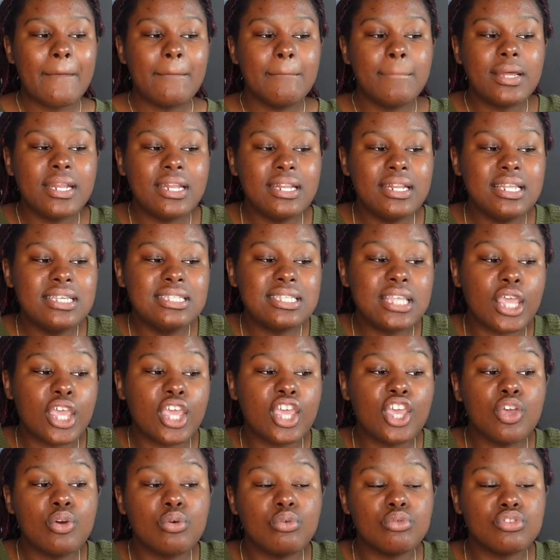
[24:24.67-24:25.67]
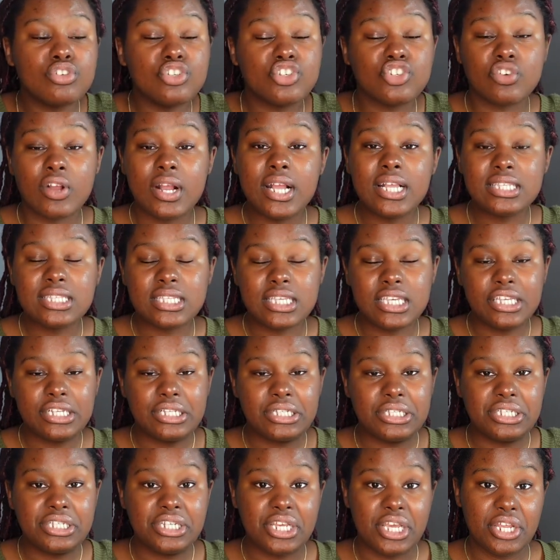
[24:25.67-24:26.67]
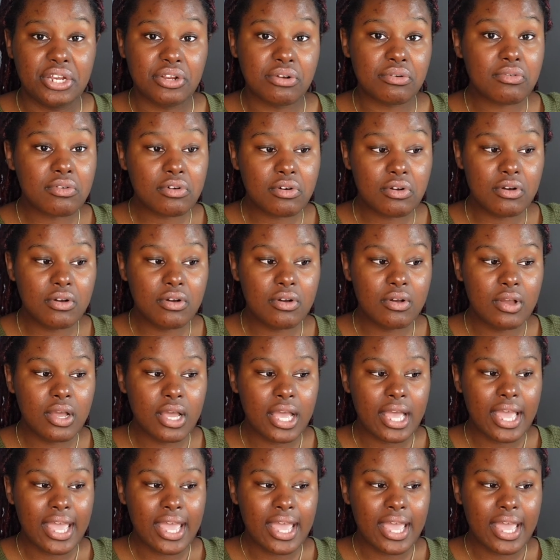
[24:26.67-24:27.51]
But it is a cute dress in general.